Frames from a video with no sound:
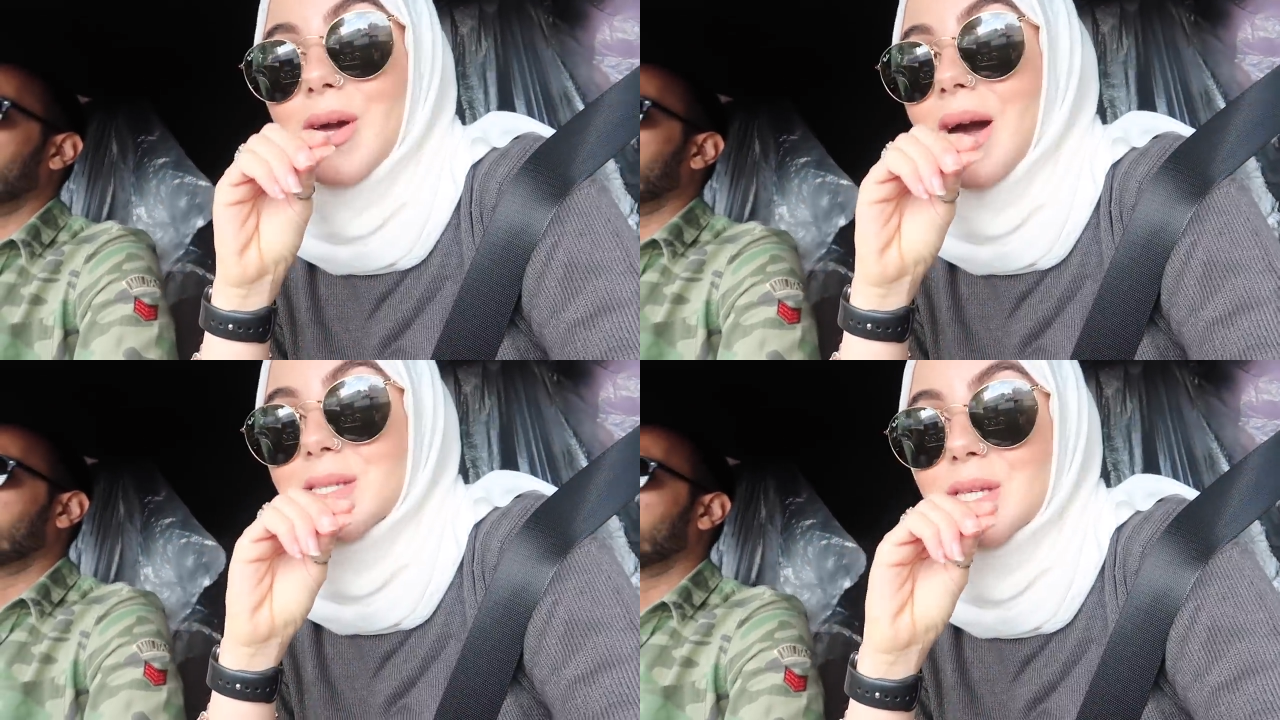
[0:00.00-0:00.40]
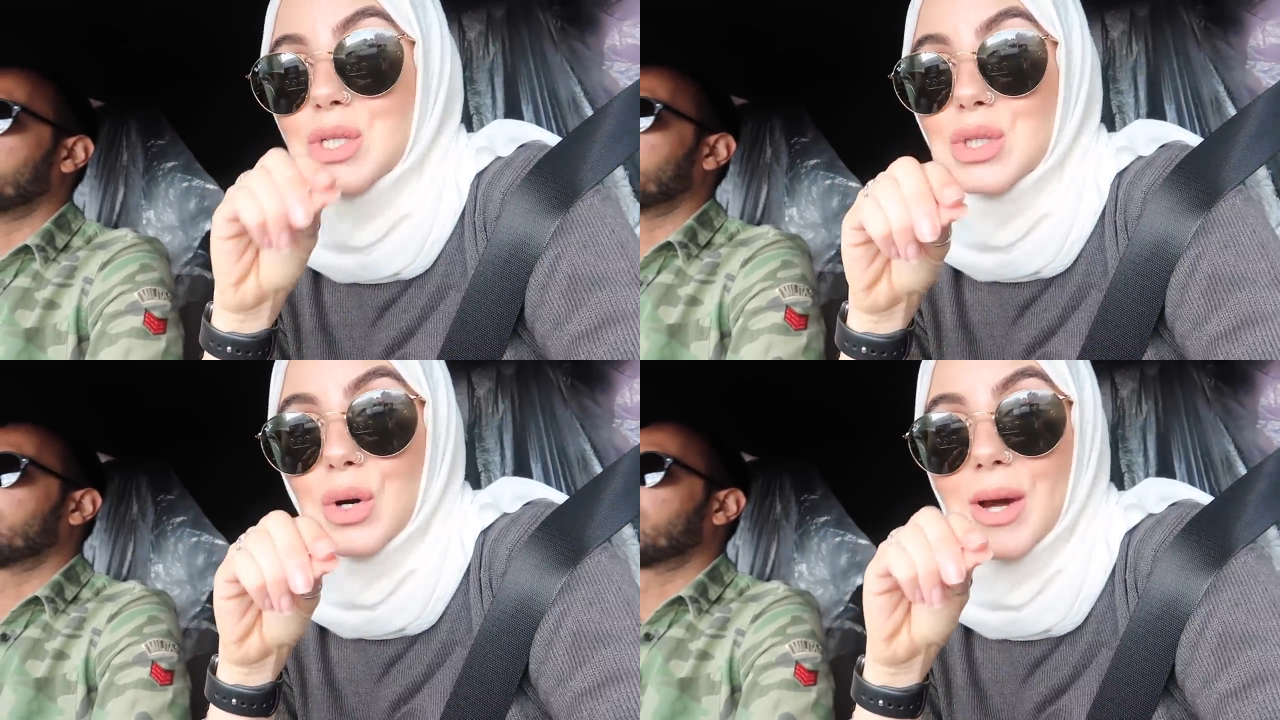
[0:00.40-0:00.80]
you guys
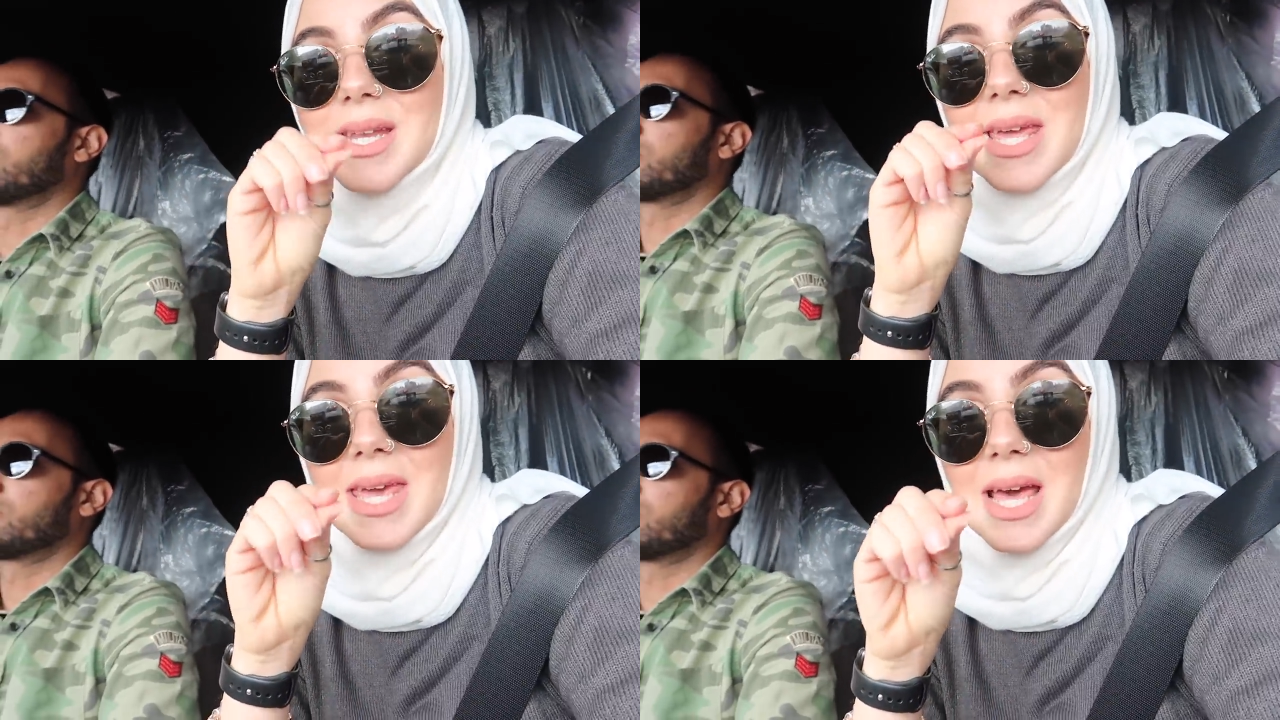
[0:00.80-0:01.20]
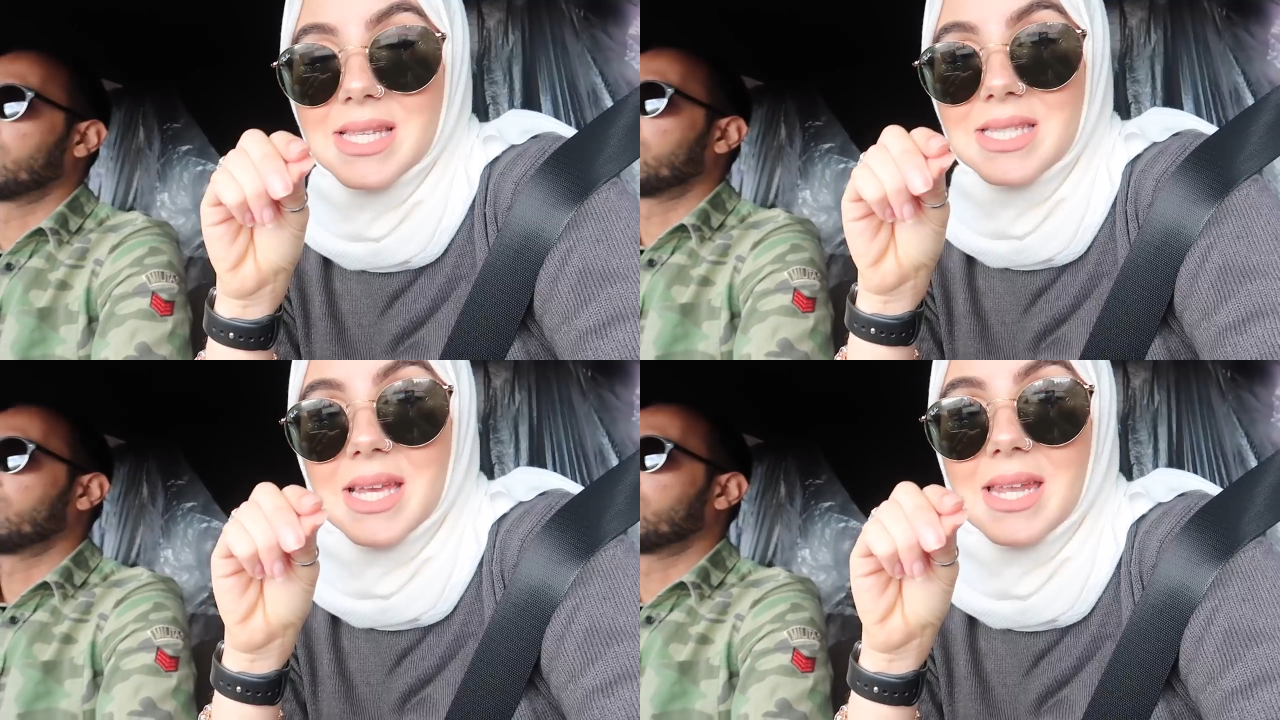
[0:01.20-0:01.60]
enjoyed
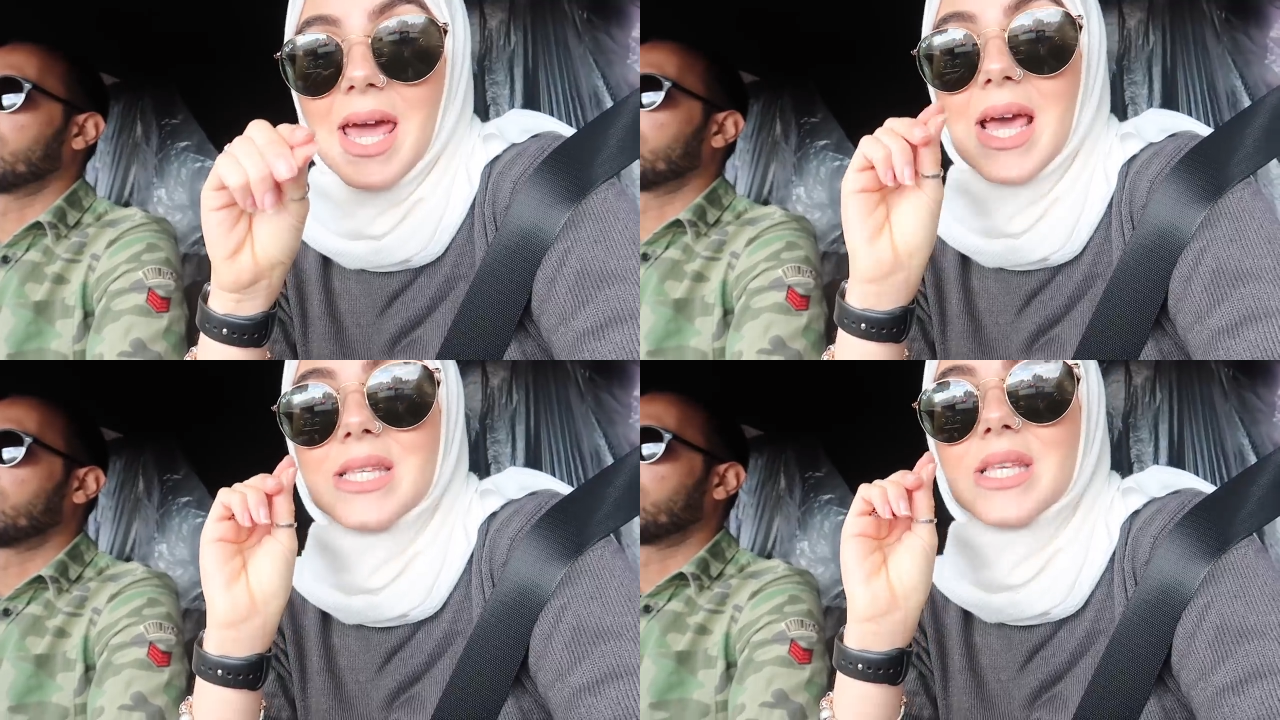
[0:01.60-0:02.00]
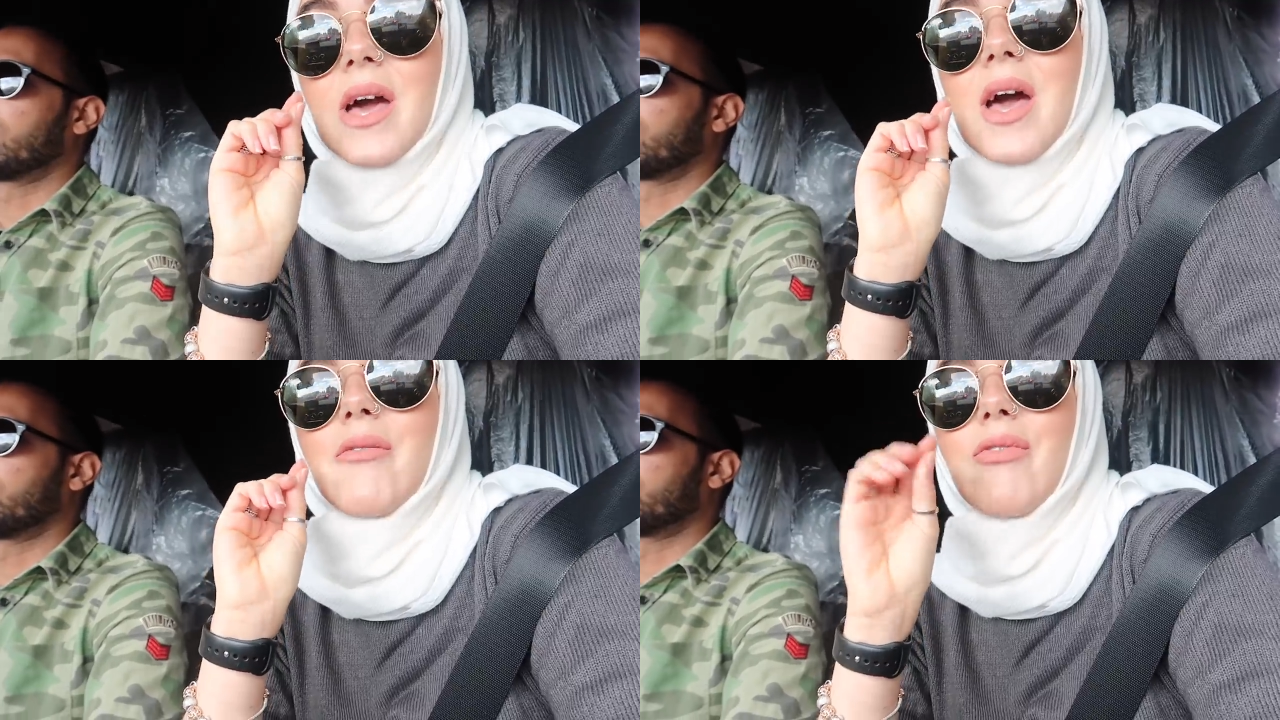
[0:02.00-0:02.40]
yesterday's
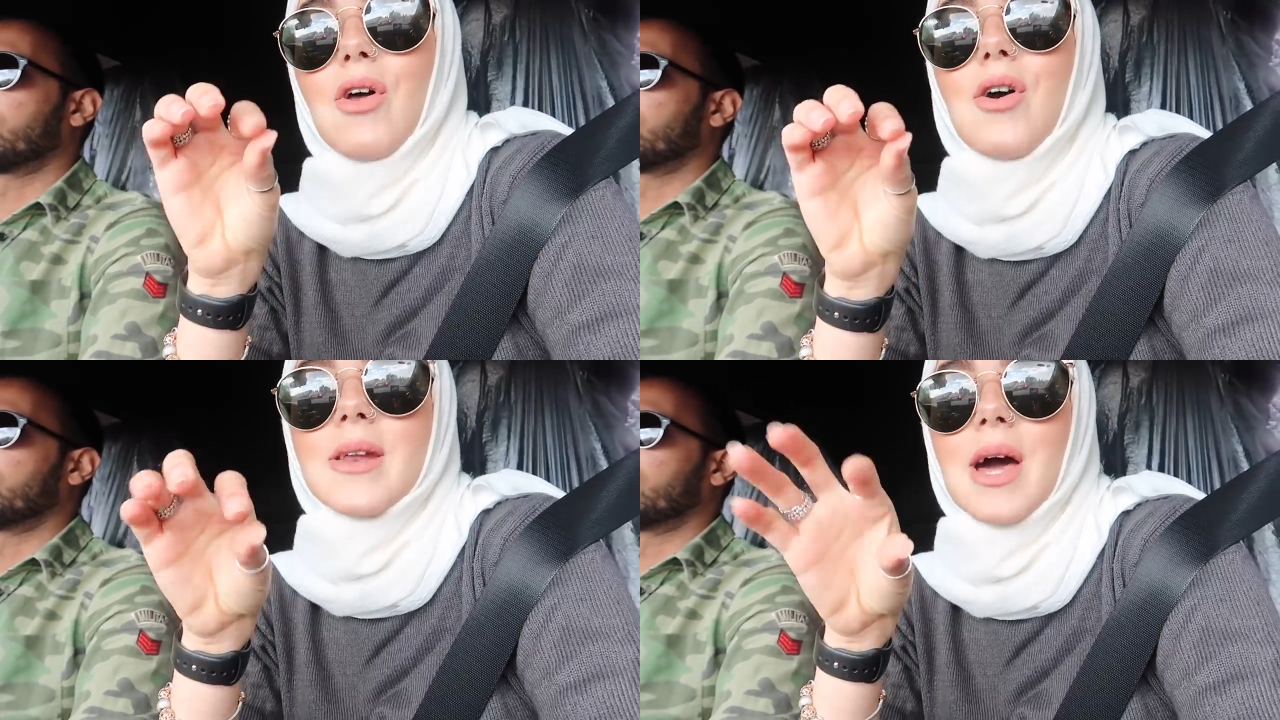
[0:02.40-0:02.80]
vlog.